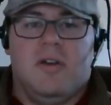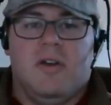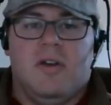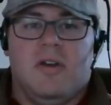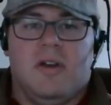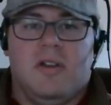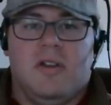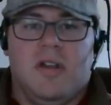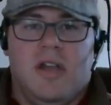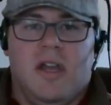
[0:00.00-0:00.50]

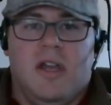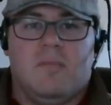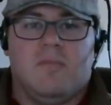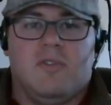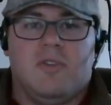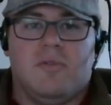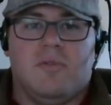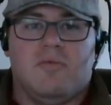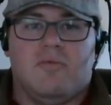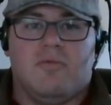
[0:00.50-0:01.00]
a, a name
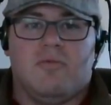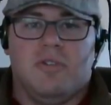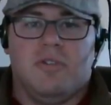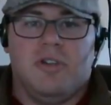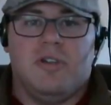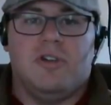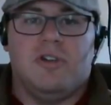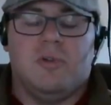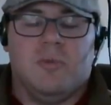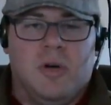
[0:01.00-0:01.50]
to
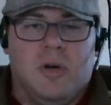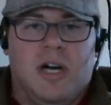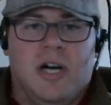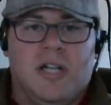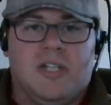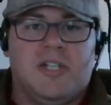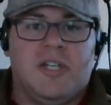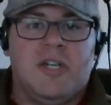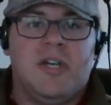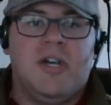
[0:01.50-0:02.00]
really
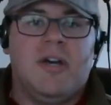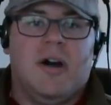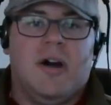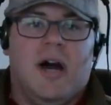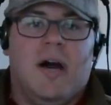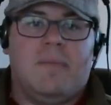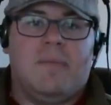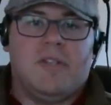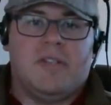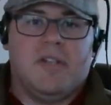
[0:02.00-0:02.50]
watch
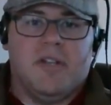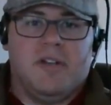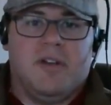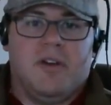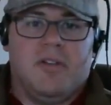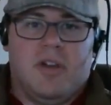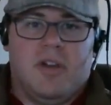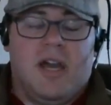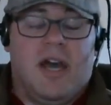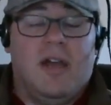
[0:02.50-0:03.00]
opposite
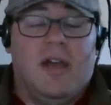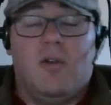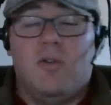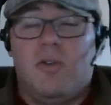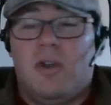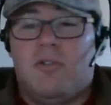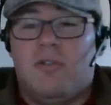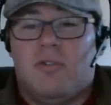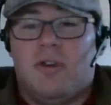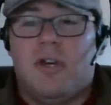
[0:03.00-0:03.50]
another guy who
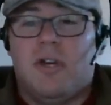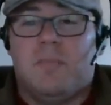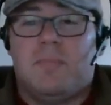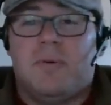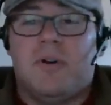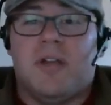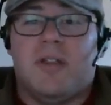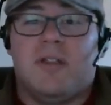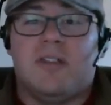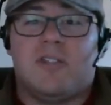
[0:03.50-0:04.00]
didn't really
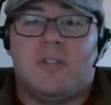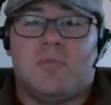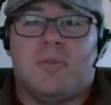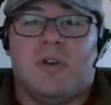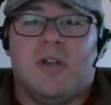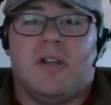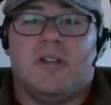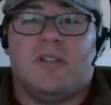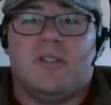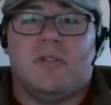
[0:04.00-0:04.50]
play this
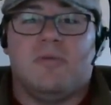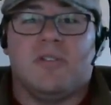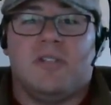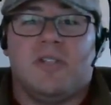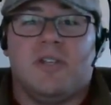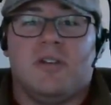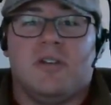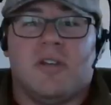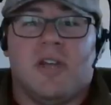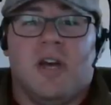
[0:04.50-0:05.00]
spring as he was
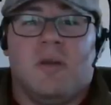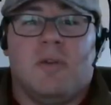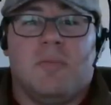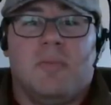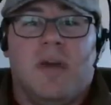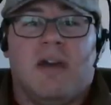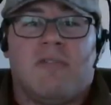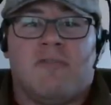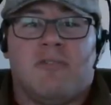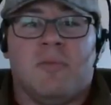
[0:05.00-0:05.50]
coming
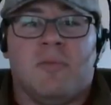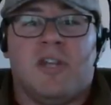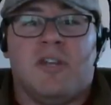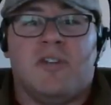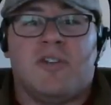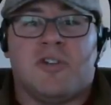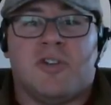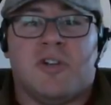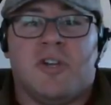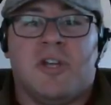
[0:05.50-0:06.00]
back from an
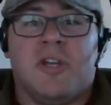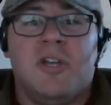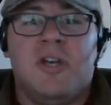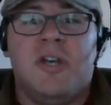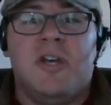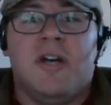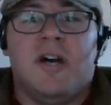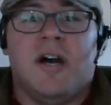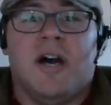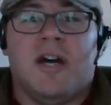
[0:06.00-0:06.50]
injury,
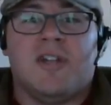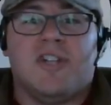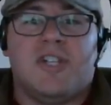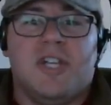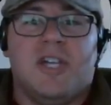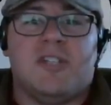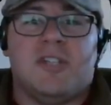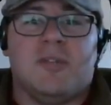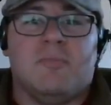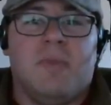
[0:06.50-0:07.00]
uh,
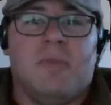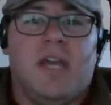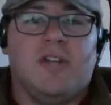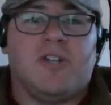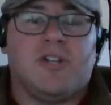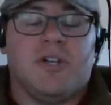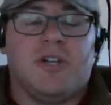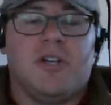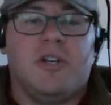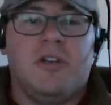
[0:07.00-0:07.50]
Jason
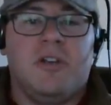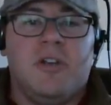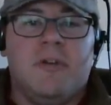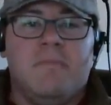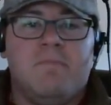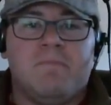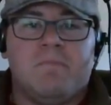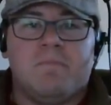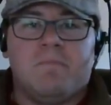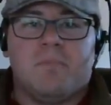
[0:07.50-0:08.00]
Matry,
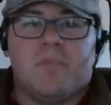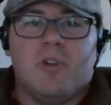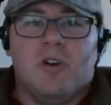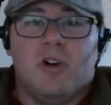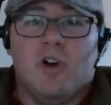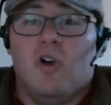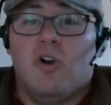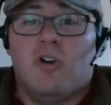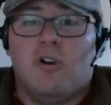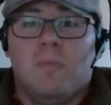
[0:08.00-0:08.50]

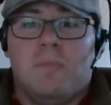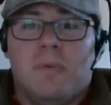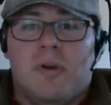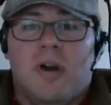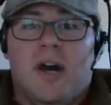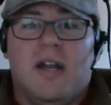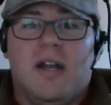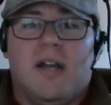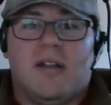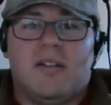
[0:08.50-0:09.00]
local
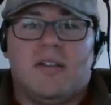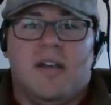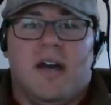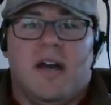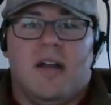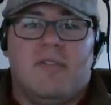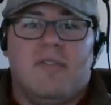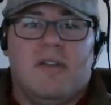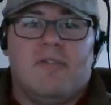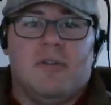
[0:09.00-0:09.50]
product
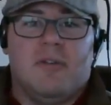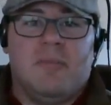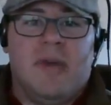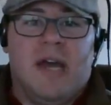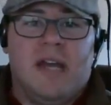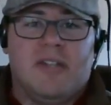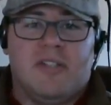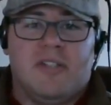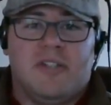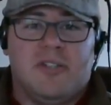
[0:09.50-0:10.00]
out of Everett,
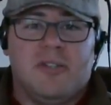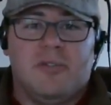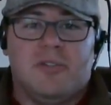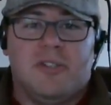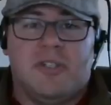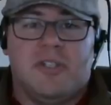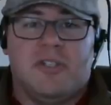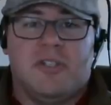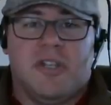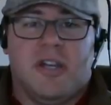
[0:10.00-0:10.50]

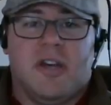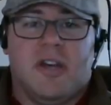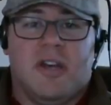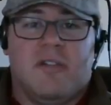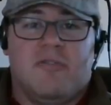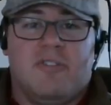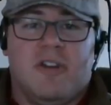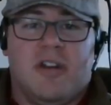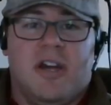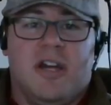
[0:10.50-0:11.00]
Massachusetts, uh,
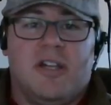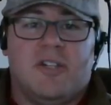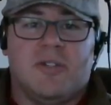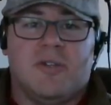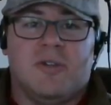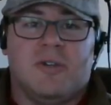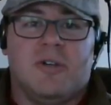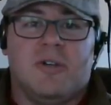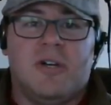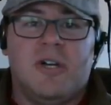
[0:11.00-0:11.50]
Everett High
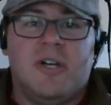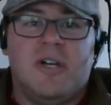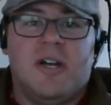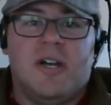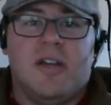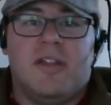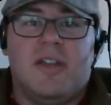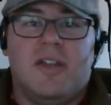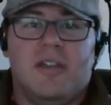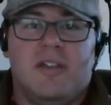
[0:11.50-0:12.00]
School.
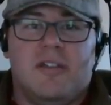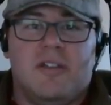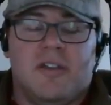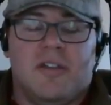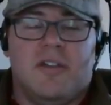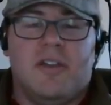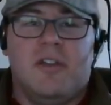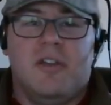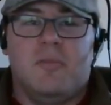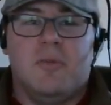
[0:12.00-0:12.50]
I think he I
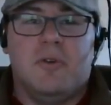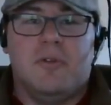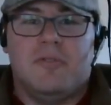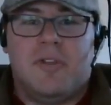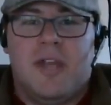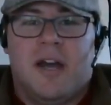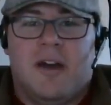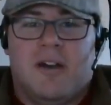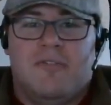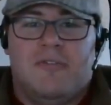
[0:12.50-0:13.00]
think he moved
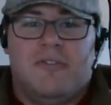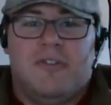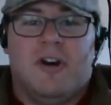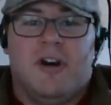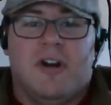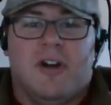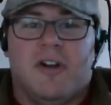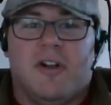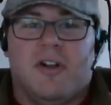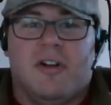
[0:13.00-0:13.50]
down to
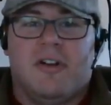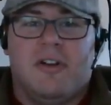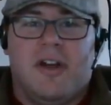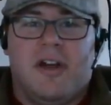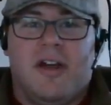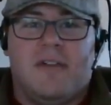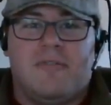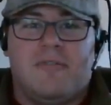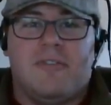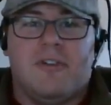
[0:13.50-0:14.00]
Florida
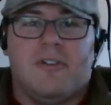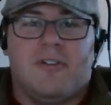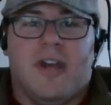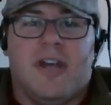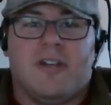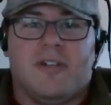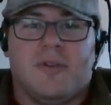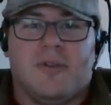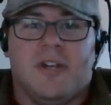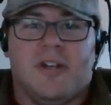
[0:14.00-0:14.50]
after he
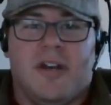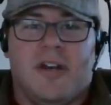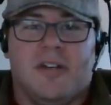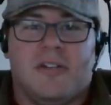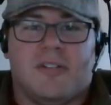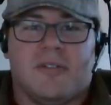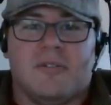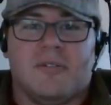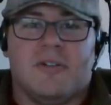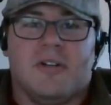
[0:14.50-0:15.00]
graduated high
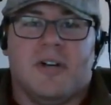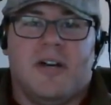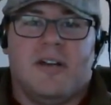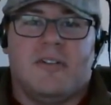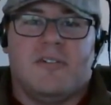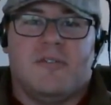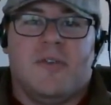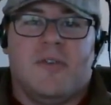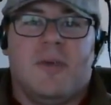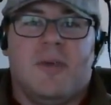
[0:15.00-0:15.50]
school. Uh,
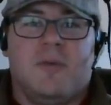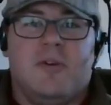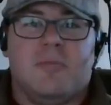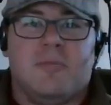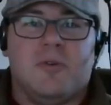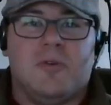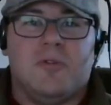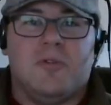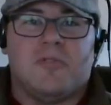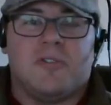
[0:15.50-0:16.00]
his family
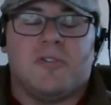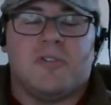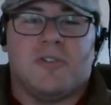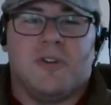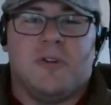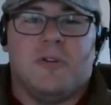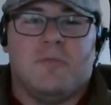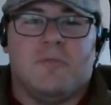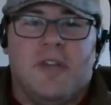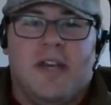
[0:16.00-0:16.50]
moved because his
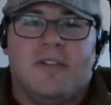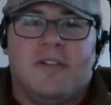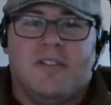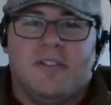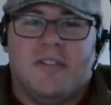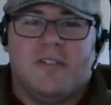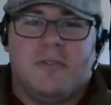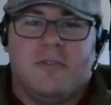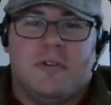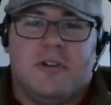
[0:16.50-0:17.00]
hometown
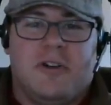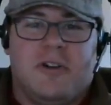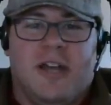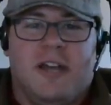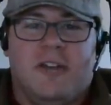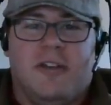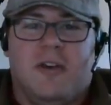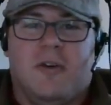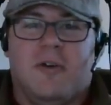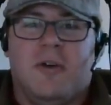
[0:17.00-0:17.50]
says
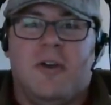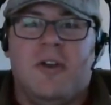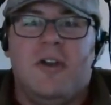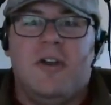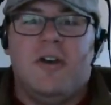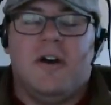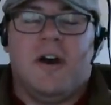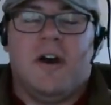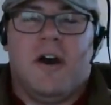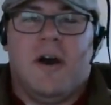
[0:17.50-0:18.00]
Orlando.
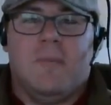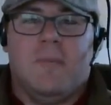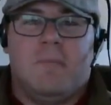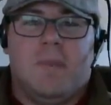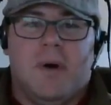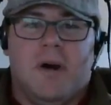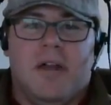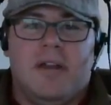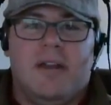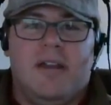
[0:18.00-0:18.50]
Uh,
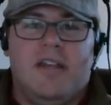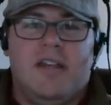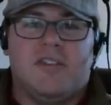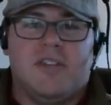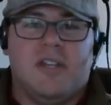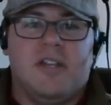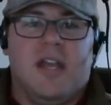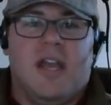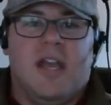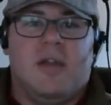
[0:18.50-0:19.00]
but he's
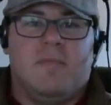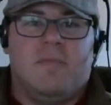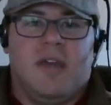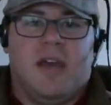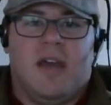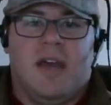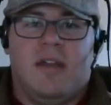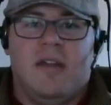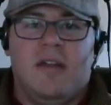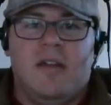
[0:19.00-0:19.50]
a name
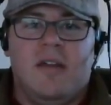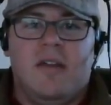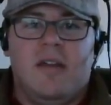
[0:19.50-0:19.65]
that,